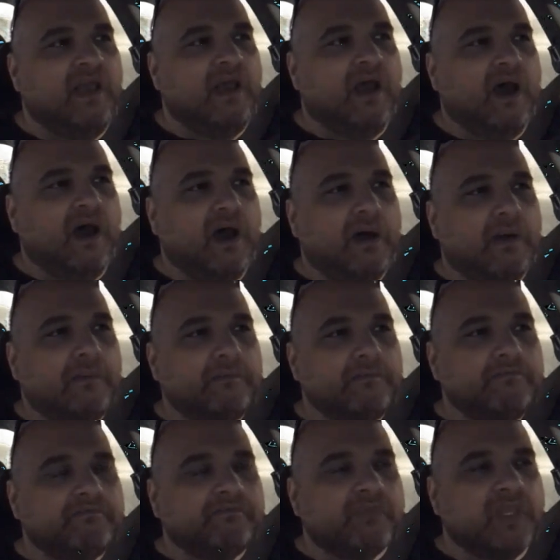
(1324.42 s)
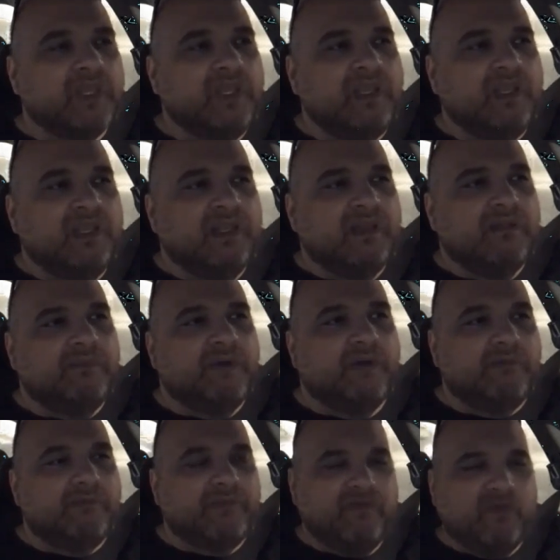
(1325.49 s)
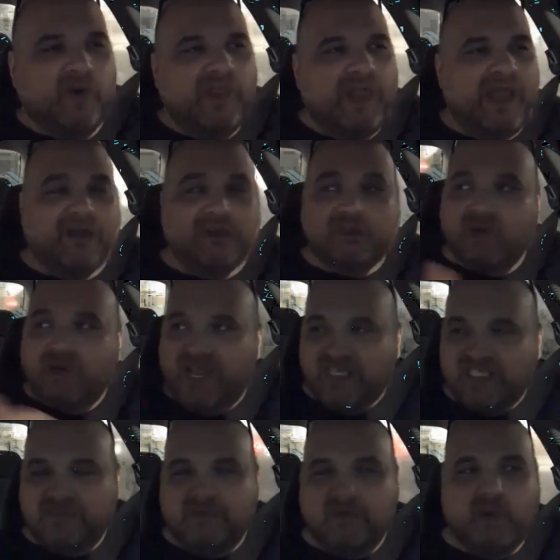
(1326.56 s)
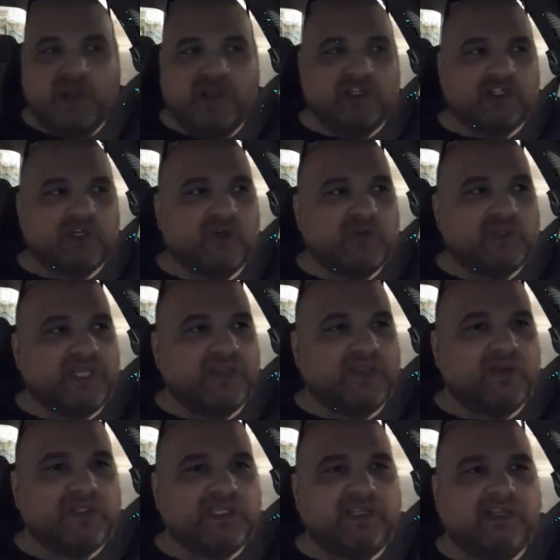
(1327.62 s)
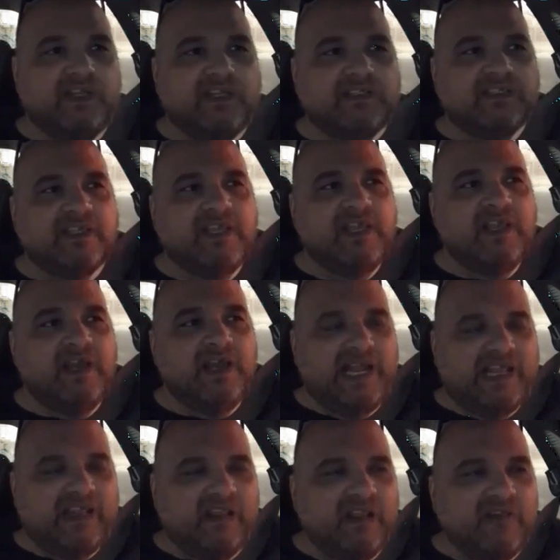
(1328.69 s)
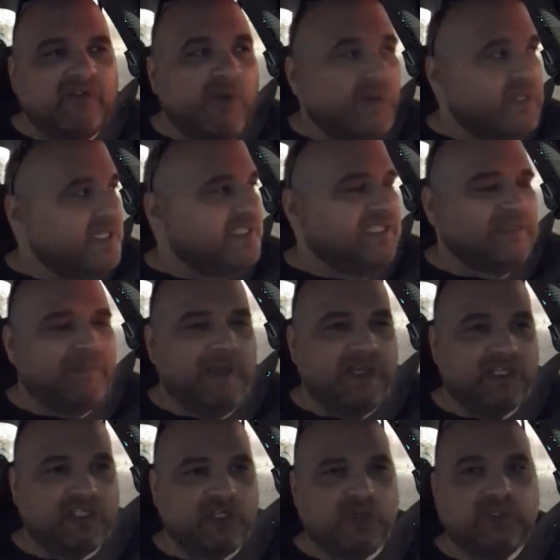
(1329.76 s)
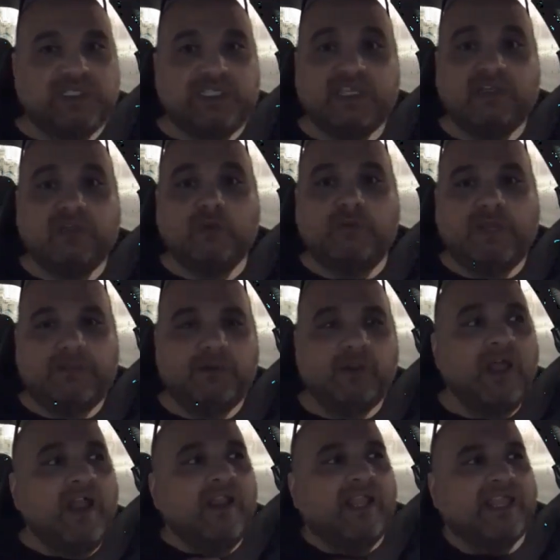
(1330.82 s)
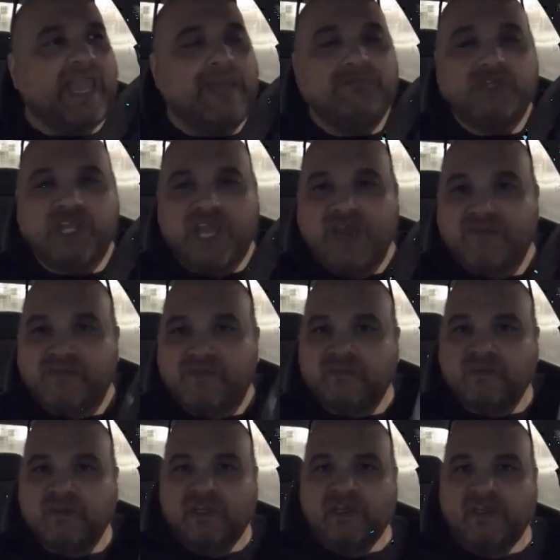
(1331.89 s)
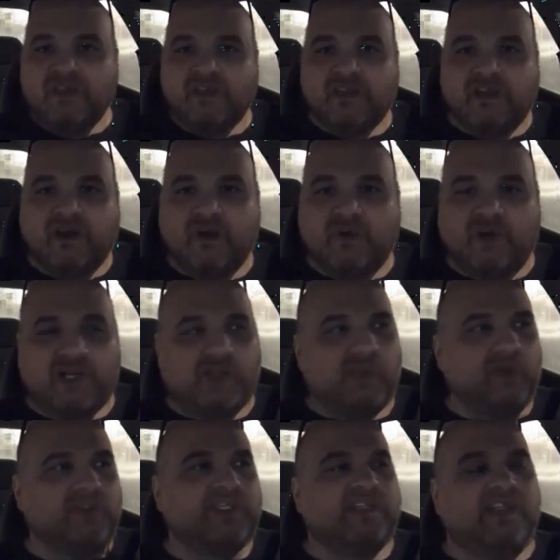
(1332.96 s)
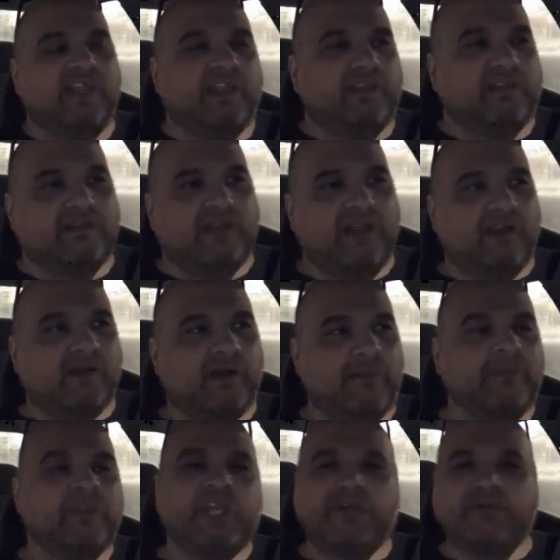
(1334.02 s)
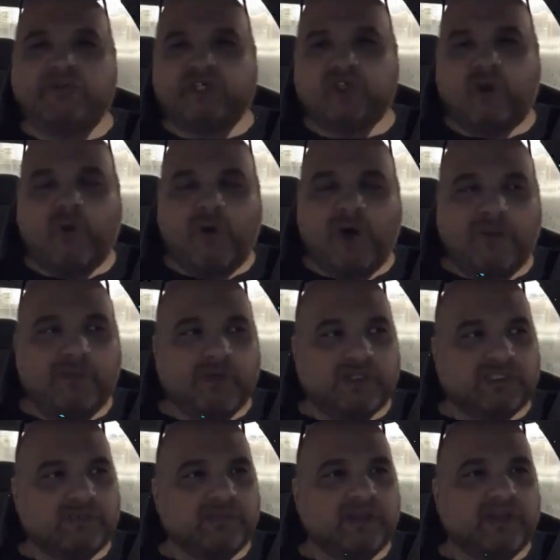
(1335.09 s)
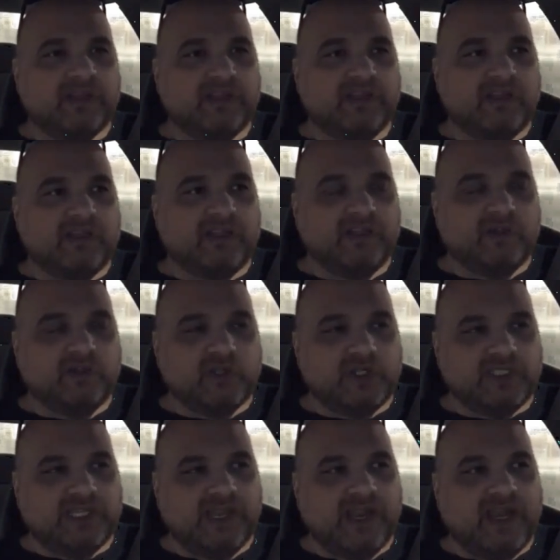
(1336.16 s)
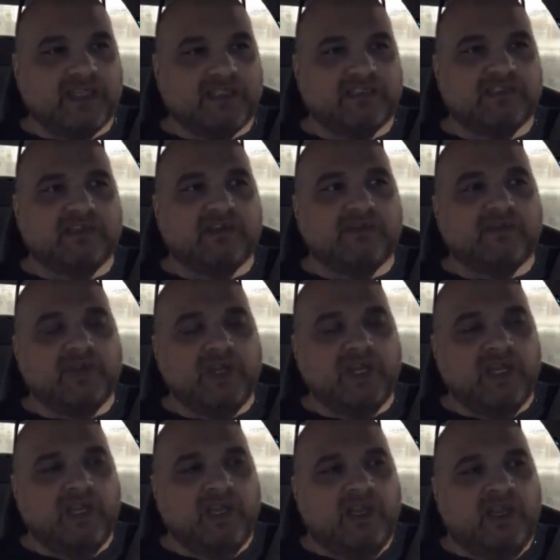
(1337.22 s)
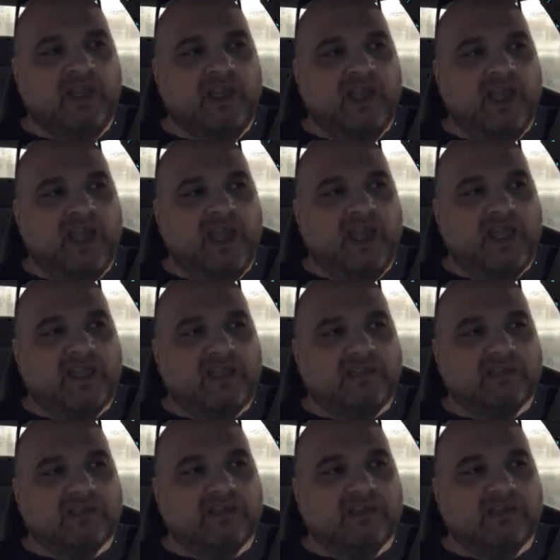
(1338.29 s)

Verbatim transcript: Um, but before that, I was going to XWA shows on Thursday nights, and I love going to these independent shows, seeing new people like MJF. You know, on a Thursday night, you know, MJF would show up with some of the, the, the New Jersey guys and stuff, and